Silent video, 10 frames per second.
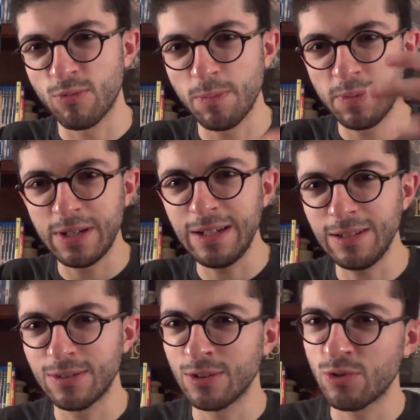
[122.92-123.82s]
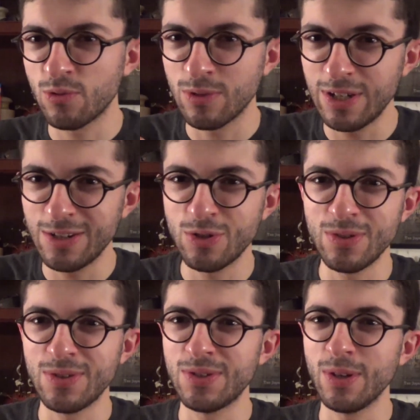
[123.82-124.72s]
repeat the
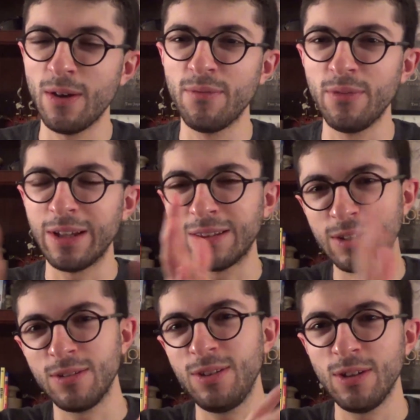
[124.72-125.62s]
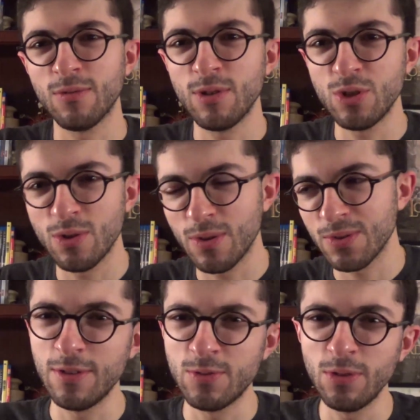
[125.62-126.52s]
traditions of, like, the
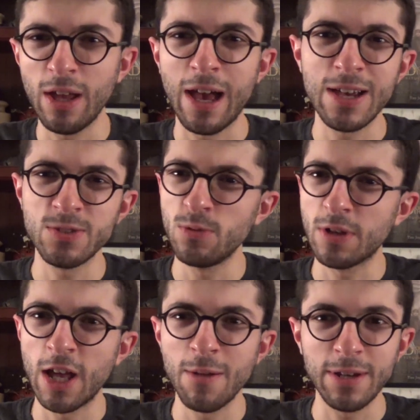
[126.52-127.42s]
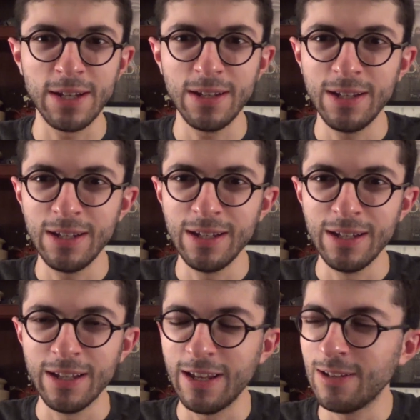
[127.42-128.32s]
originals. It's really a high school comedy.
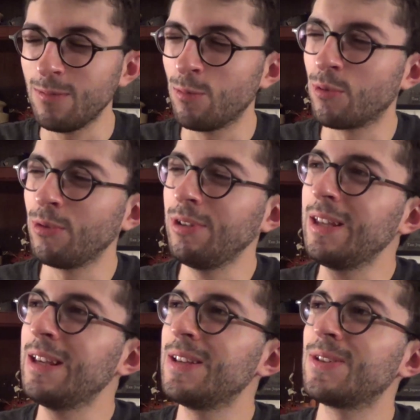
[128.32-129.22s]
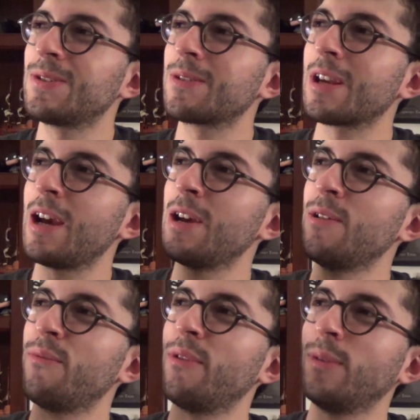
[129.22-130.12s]
It really is kind
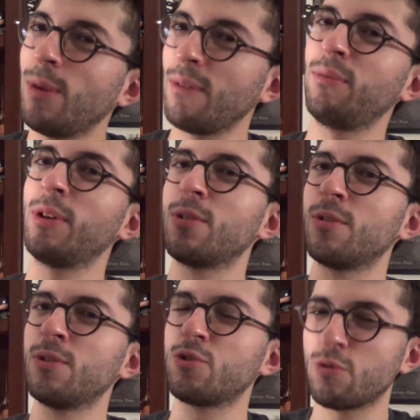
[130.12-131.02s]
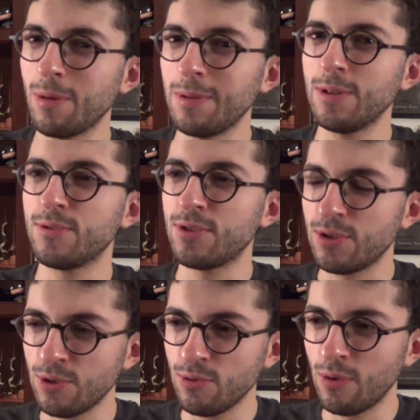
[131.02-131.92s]
of a love letter and a tribute
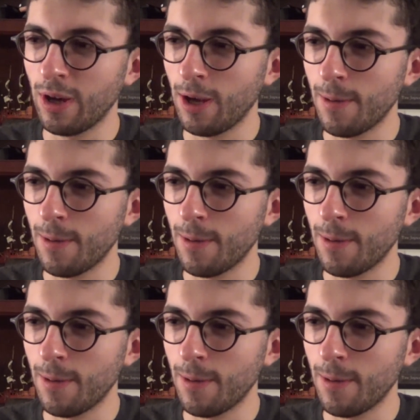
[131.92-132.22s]
to